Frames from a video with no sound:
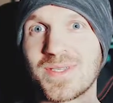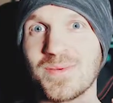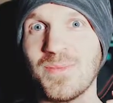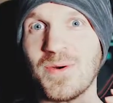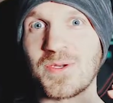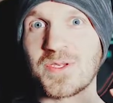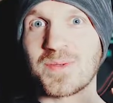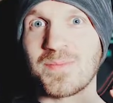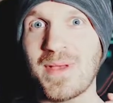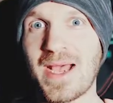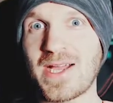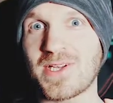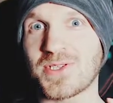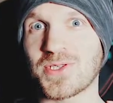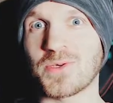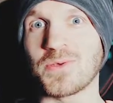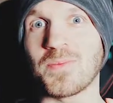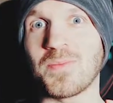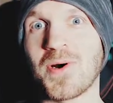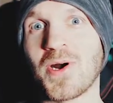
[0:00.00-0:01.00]
the most
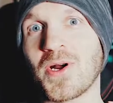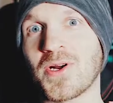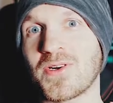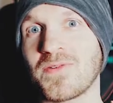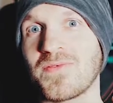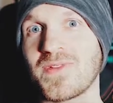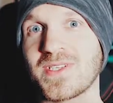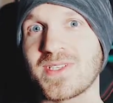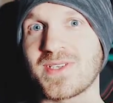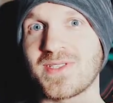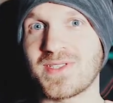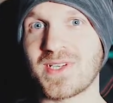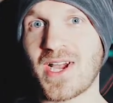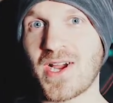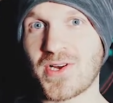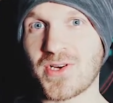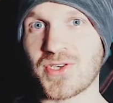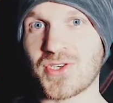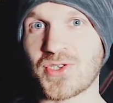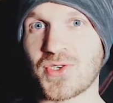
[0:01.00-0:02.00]
magical part of this
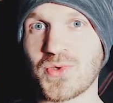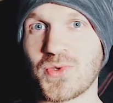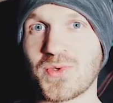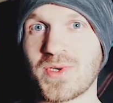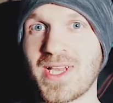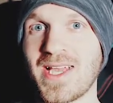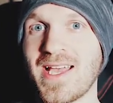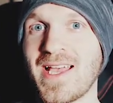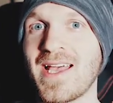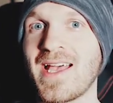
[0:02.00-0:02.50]
entire shoot.